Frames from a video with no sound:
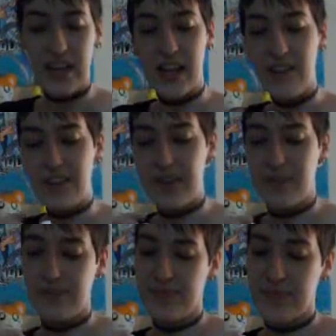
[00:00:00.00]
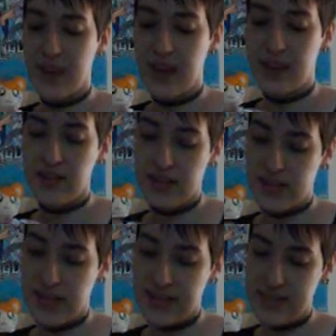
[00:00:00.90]
I love it.
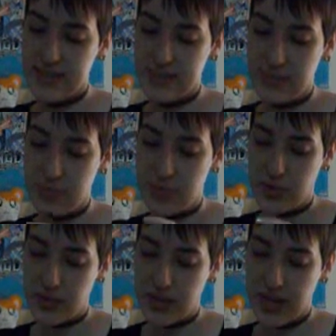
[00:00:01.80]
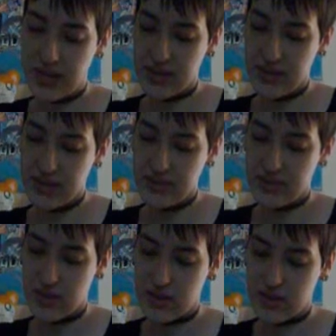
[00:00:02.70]
Nice and simple and everything.
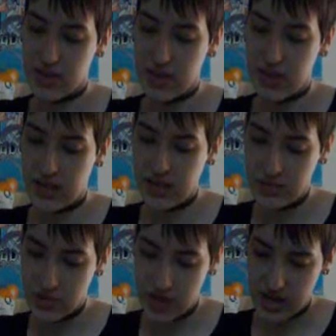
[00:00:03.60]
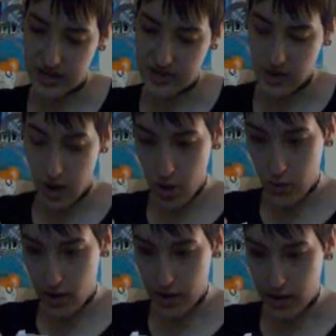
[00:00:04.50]
So let's try this.
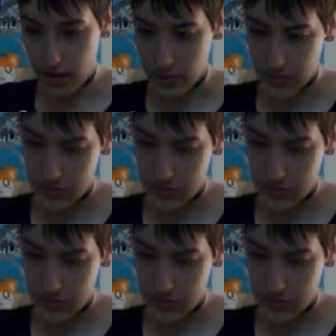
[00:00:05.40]
Oh, wow.